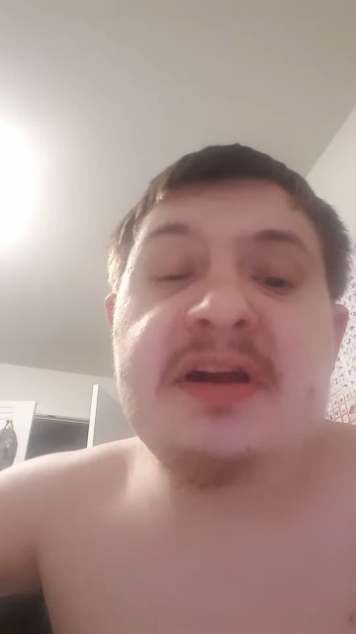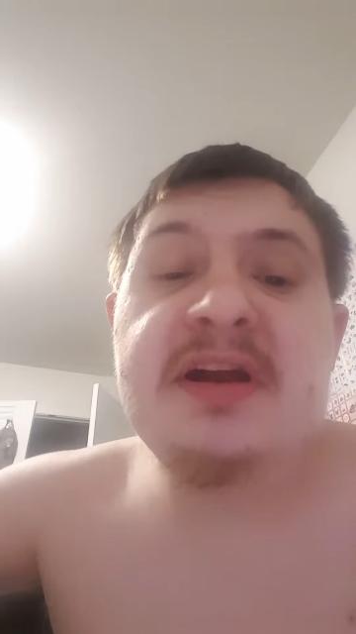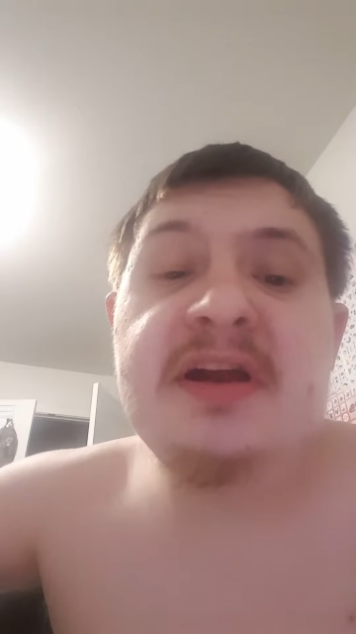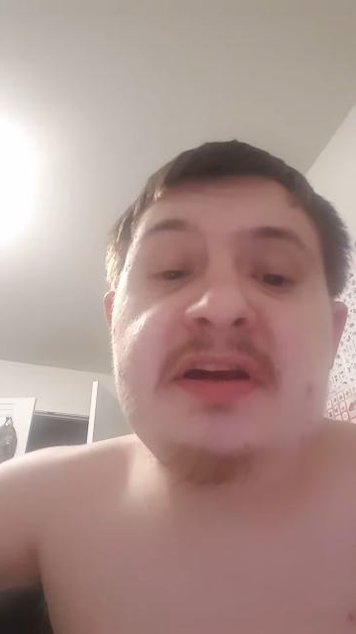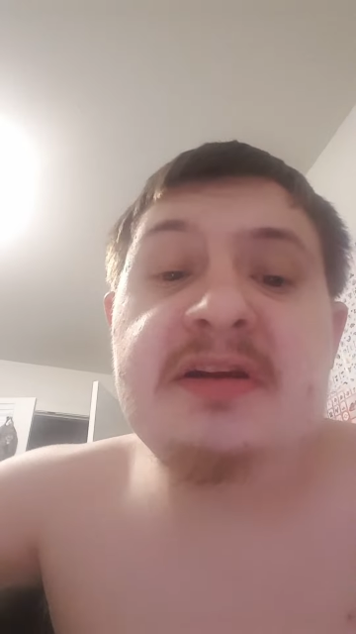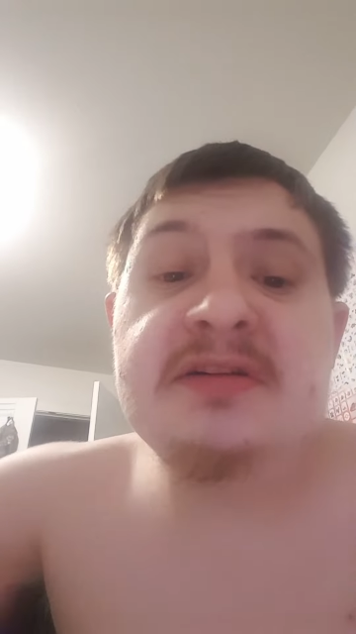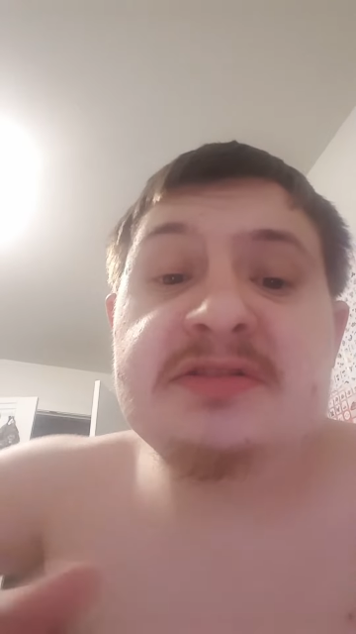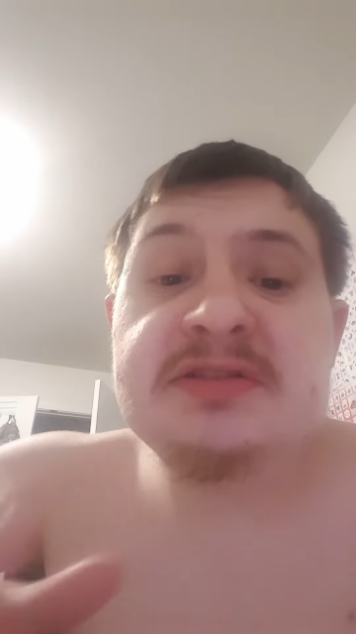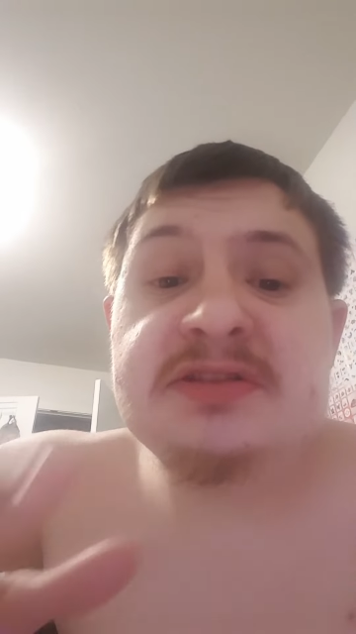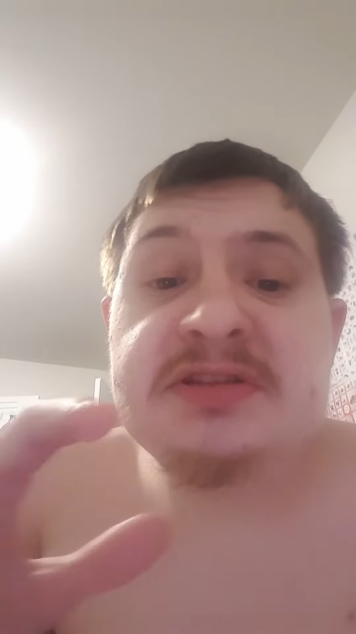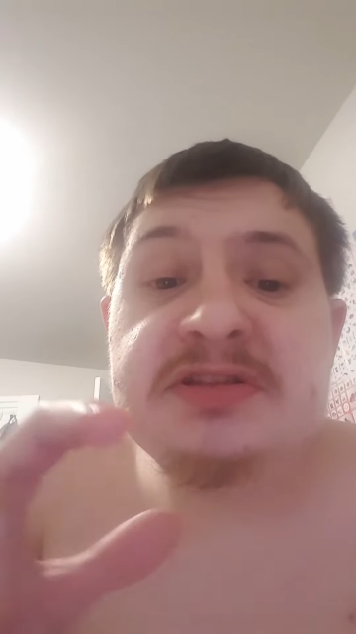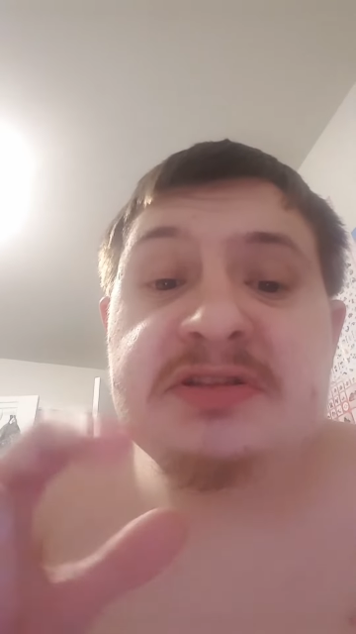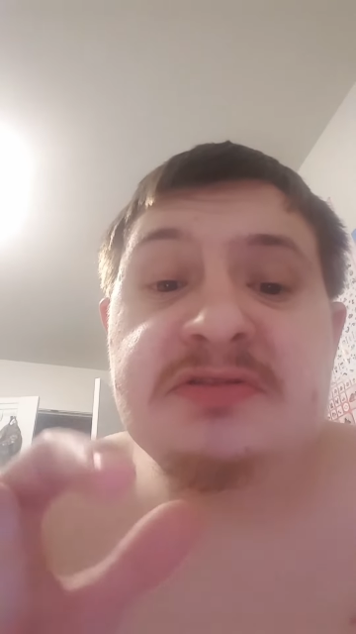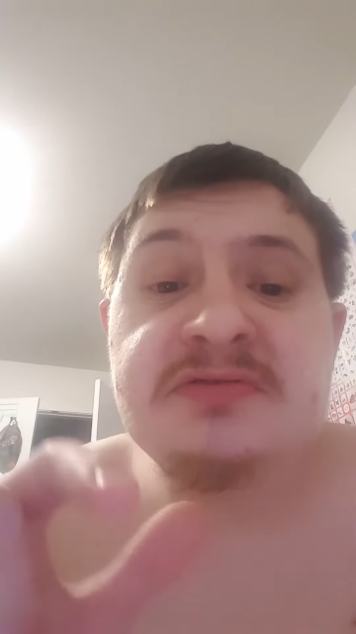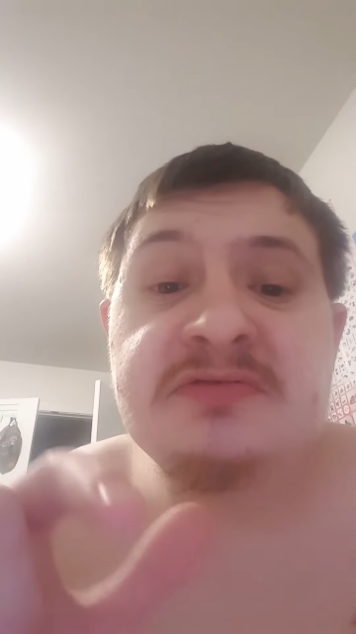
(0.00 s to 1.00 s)
and I'll
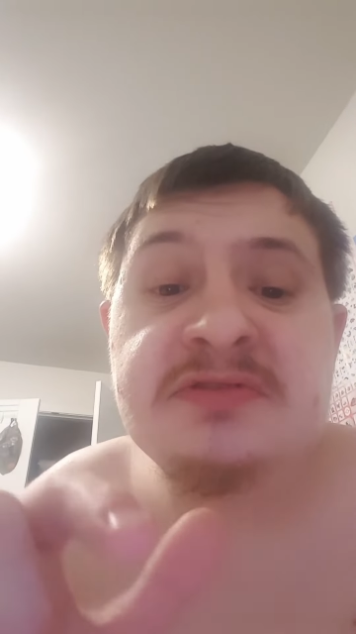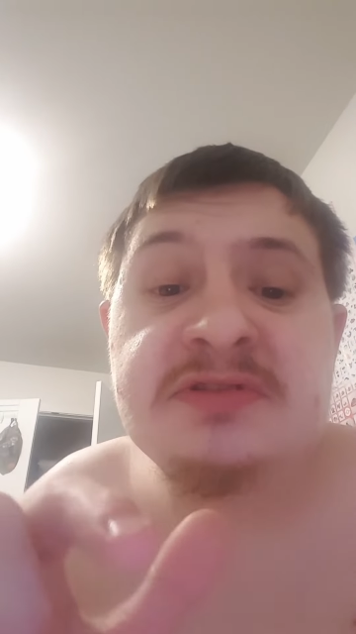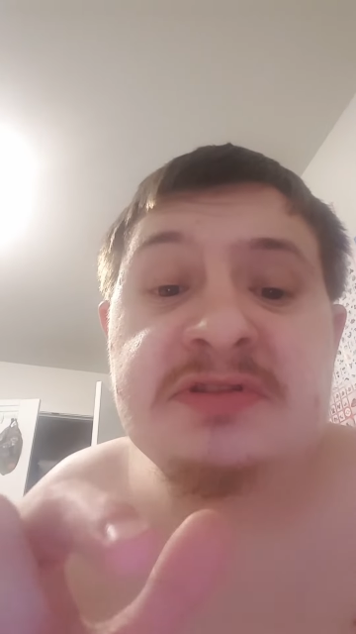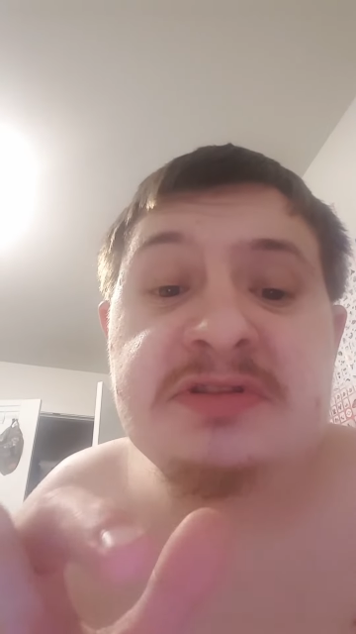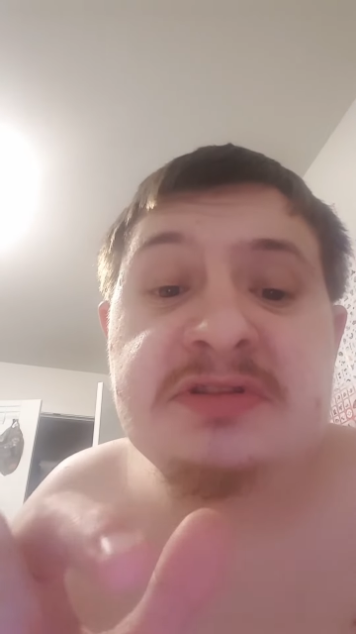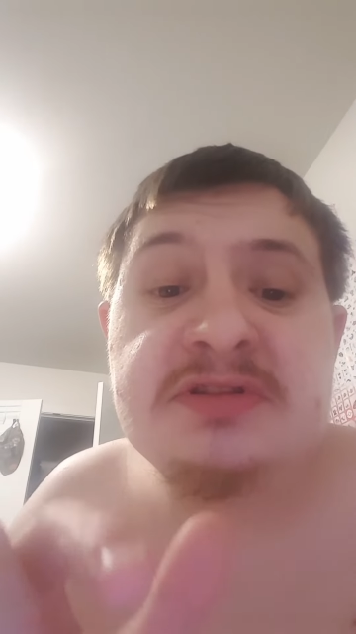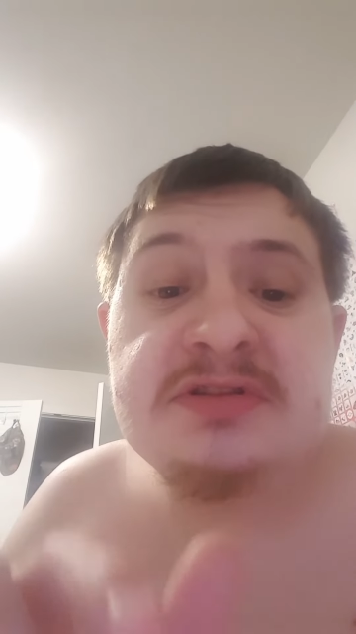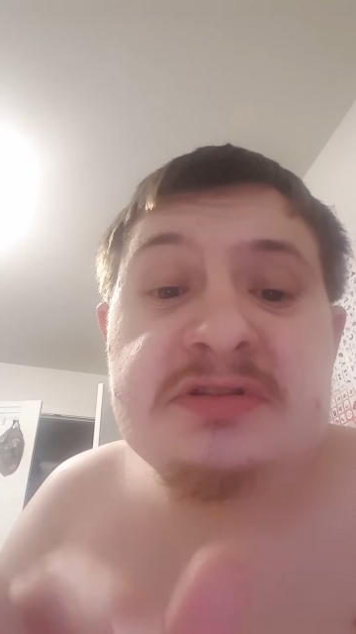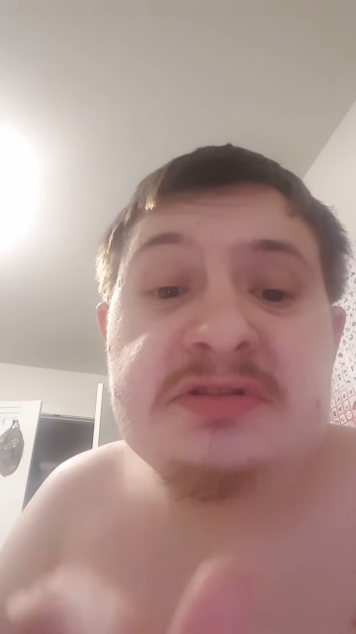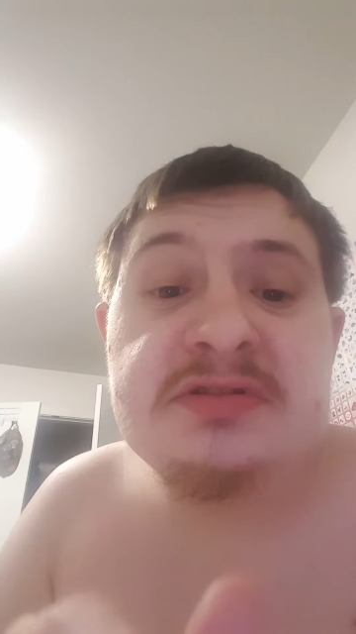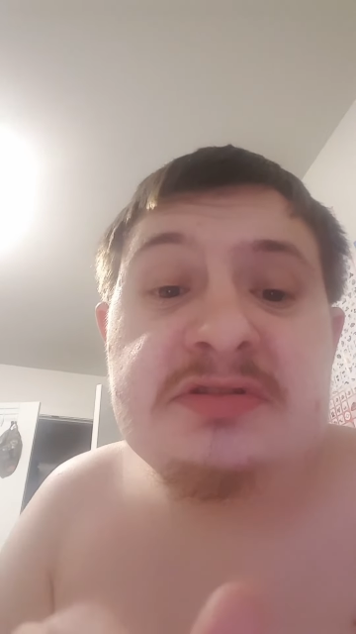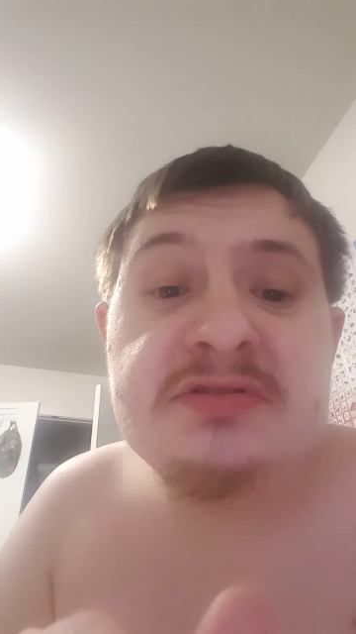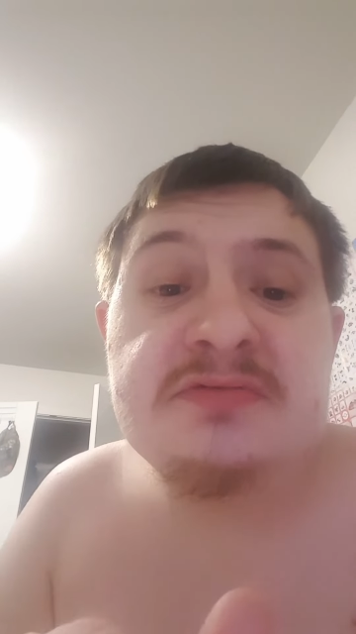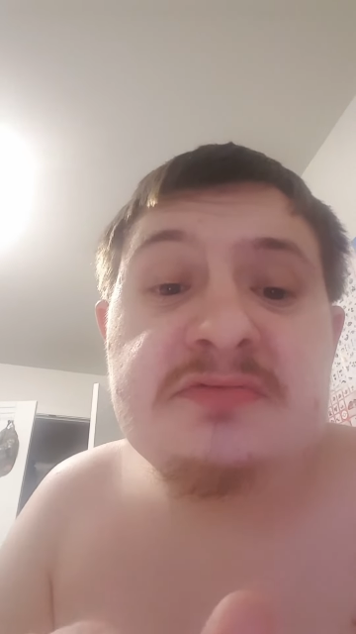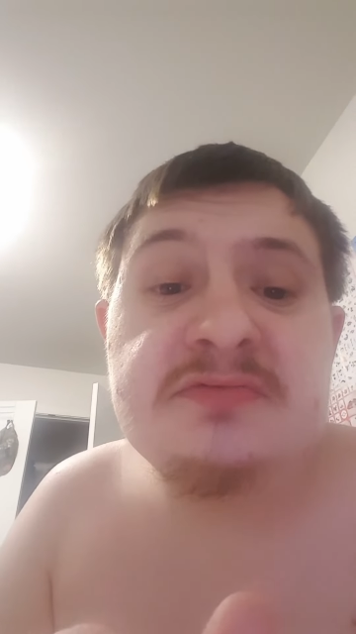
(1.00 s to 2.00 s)
see you
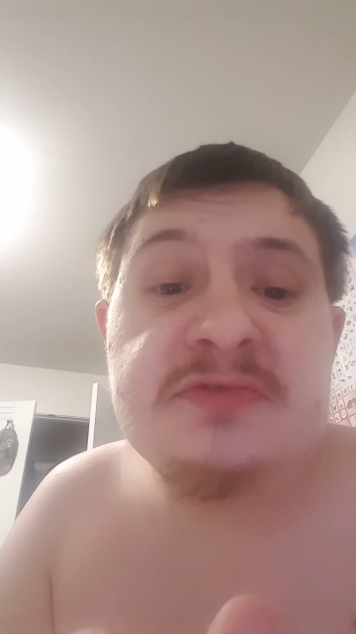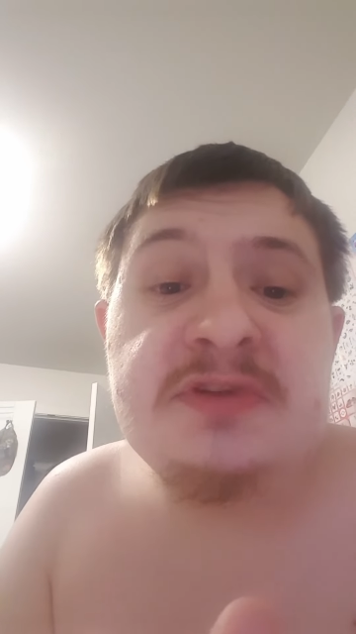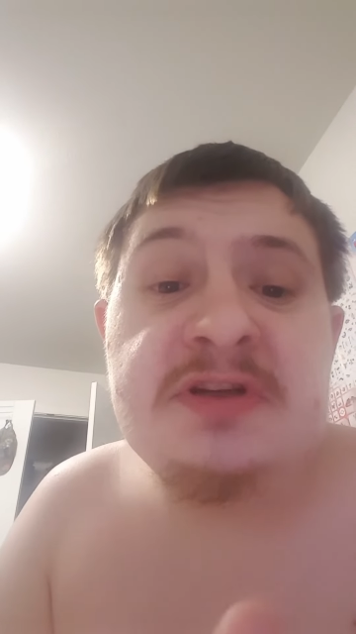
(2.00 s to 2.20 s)
when